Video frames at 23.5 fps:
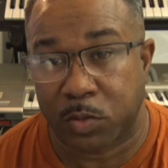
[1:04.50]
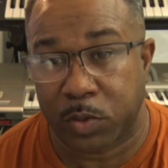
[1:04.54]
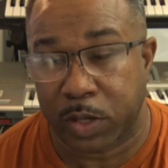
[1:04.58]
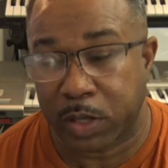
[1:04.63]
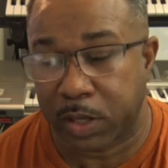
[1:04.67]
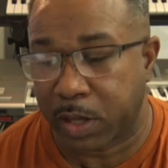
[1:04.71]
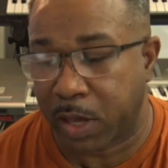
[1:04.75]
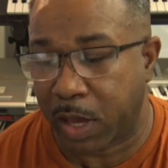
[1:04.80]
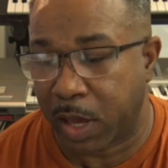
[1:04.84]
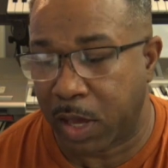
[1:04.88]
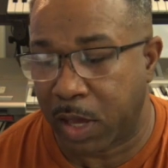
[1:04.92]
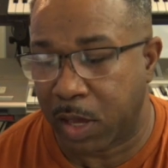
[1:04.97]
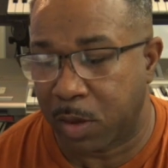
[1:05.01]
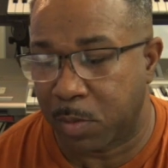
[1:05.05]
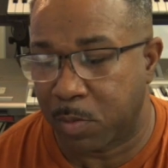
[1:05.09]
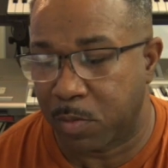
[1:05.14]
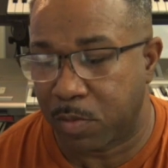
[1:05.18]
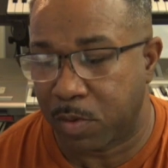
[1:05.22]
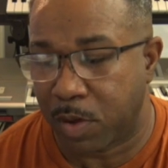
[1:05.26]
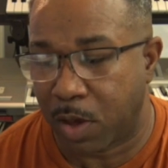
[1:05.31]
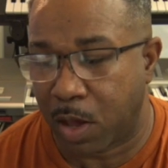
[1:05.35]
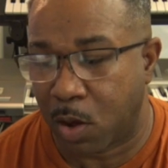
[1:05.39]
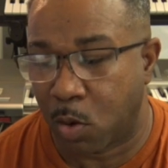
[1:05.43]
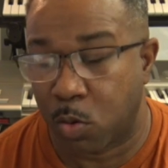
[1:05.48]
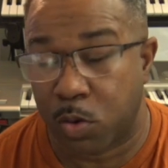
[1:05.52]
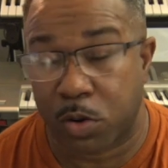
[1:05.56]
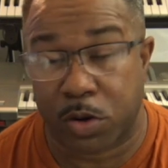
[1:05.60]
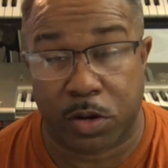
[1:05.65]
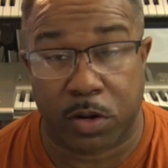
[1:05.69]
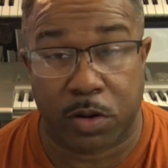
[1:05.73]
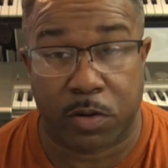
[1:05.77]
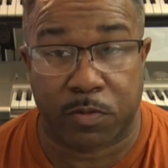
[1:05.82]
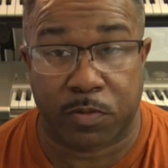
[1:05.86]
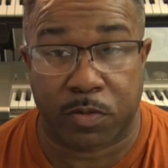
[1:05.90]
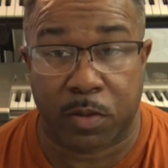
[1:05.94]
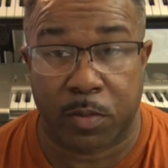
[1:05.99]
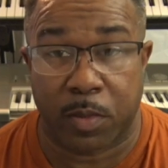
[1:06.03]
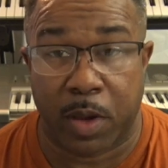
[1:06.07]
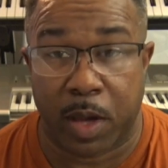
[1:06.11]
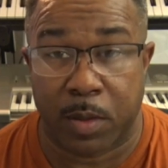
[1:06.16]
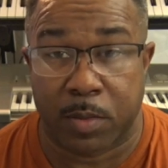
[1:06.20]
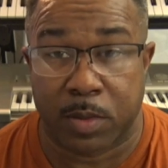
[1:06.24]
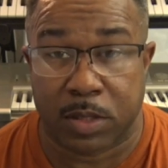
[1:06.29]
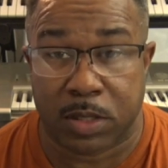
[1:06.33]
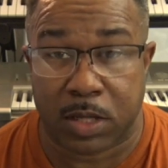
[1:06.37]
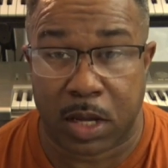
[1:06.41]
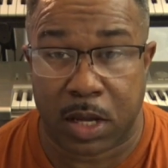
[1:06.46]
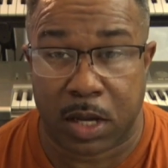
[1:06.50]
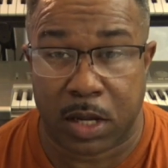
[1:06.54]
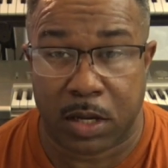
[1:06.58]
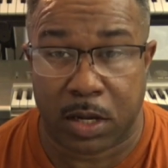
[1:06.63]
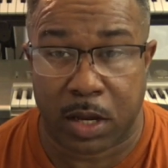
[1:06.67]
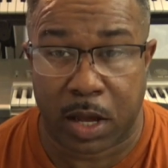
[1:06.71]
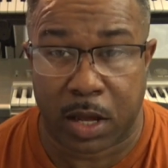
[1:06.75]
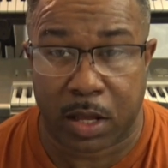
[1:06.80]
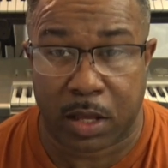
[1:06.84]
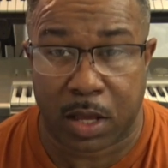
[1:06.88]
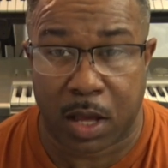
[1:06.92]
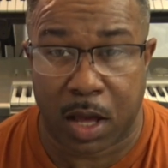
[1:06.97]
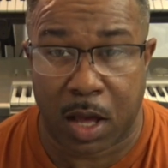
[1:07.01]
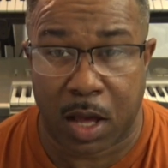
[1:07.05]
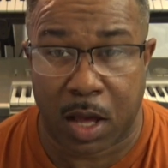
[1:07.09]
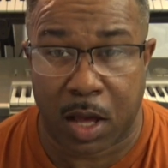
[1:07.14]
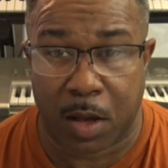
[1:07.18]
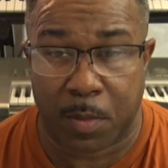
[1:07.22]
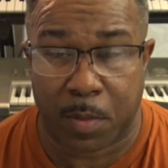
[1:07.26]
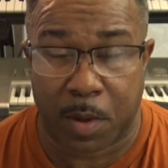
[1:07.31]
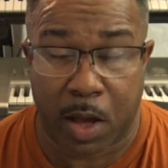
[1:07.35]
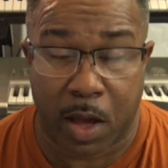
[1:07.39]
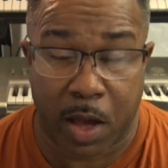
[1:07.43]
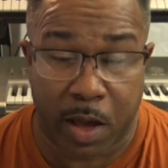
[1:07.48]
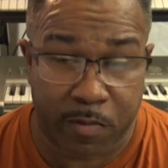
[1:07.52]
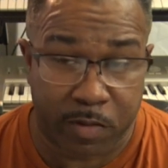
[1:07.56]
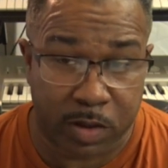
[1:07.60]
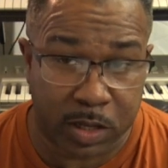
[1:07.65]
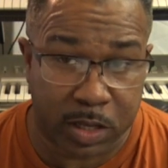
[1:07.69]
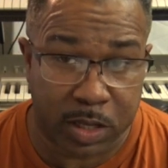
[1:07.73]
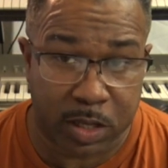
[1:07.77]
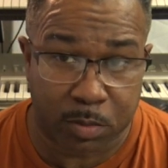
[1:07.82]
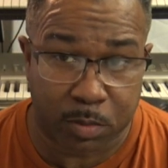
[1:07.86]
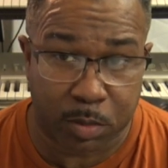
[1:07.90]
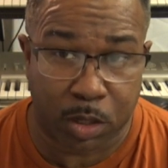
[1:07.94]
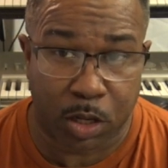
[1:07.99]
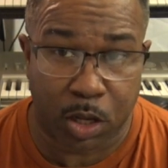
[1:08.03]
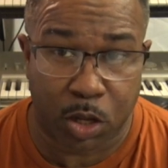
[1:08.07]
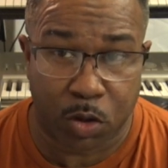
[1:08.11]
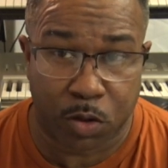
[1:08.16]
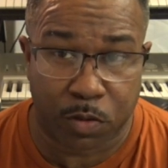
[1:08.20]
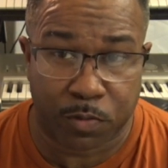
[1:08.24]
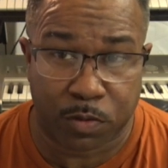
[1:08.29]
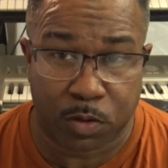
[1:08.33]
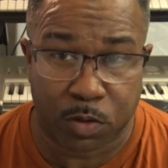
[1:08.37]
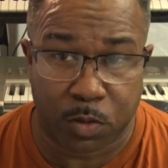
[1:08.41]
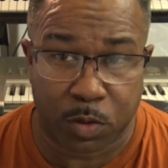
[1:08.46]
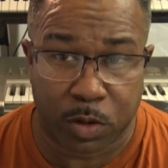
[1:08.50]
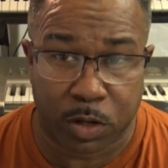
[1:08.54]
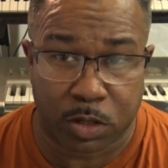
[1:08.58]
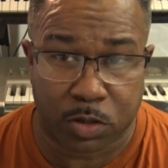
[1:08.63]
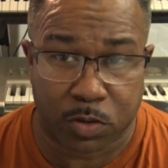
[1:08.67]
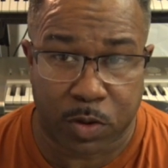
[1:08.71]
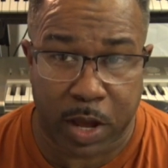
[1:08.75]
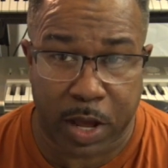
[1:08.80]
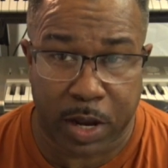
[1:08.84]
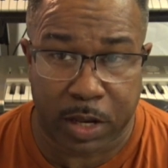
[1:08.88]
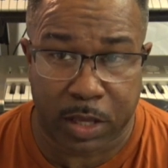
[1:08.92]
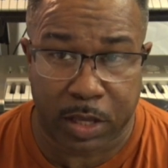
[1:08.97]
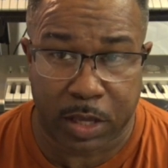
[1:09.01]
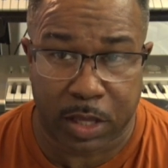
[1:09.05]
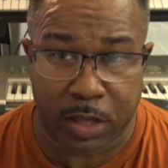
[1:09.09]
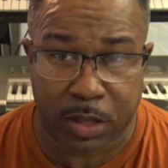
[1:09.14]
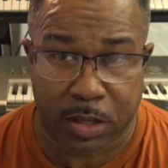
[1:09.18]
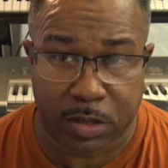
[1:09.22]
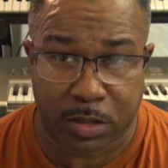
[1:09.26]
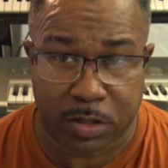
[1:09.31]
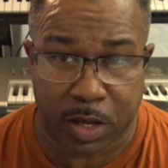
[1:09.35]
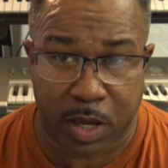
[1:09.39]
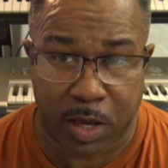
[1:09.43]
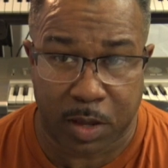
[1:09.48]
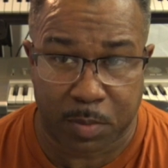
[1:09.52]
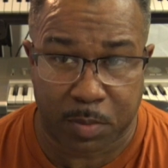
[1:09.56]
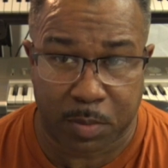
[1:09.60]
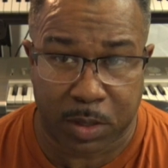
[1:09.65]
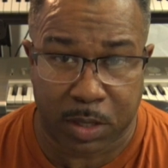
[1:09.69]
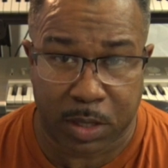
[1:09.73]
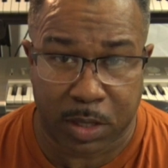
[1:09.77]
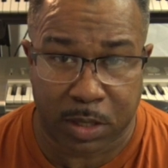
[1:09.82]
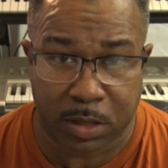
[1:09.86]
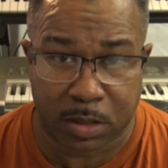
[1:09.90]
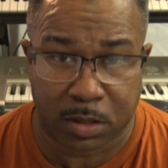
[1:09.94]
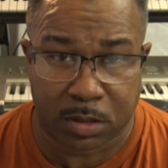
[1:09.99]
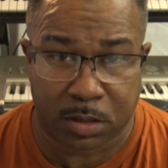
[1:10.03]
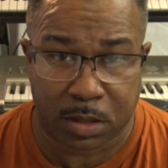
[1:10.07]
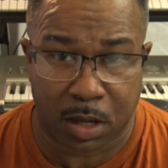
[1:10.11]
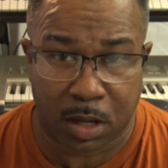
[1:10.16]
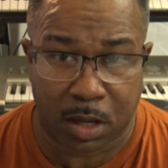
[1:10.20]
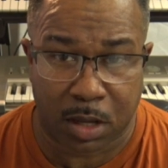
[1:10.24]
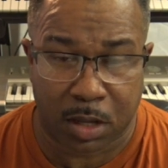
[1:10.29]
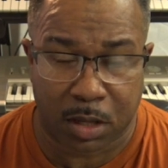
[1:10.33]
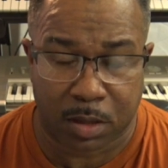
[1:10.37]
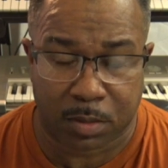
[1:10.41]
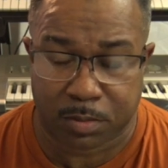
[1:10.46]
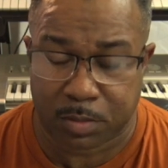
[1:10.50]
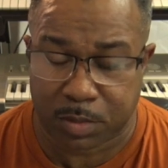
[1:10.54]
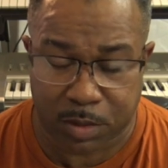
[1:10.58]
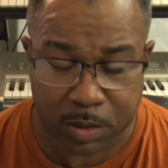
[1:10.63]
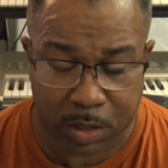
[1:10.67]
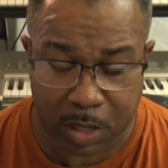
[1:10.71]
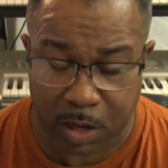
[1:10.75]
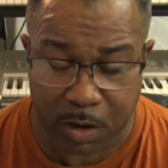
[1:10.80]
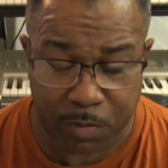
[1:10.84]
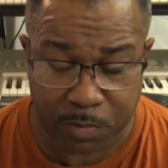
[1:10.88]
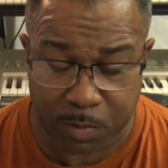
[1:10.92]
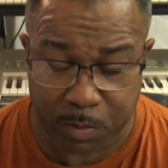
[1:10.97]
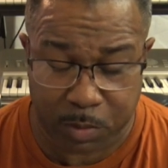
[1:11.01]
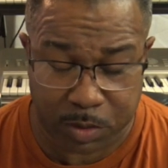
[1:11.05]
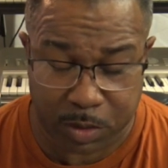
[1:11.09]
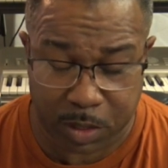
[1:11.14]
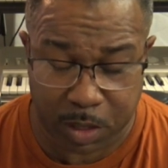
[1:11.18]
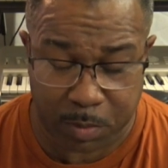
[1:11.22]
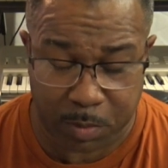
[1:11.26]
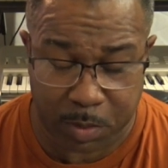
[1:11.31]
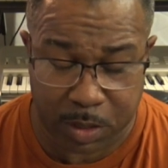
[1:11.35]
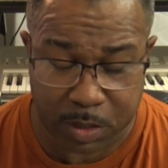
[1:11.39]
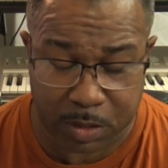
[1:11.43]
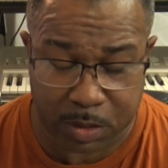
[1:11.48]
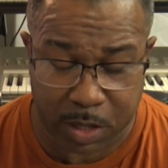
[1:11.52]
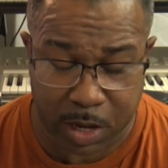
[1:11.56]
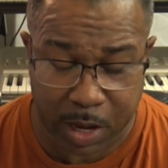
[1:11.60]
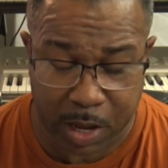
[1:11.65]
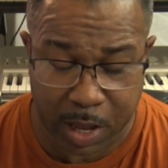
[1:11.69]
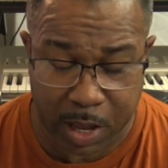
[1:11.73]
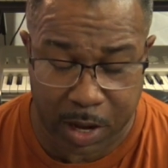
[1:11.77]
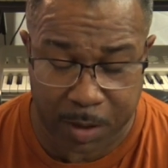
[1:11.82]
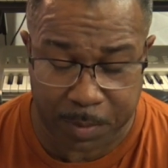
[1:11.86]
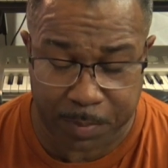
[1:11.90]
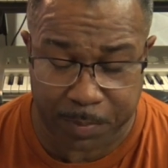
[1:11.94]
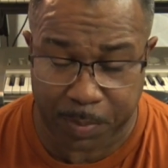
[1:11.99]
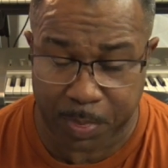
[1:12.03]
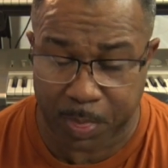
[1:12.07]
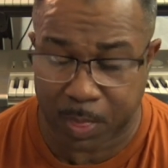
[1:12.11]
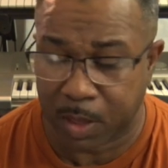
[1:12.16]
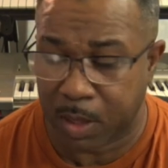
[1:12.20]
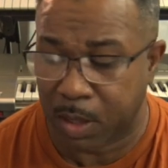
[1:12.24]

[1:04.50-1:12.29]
When it came, I ordered it from Amazon.com. I have a link below if you want to try to get the same place, get it from the same place that I got it.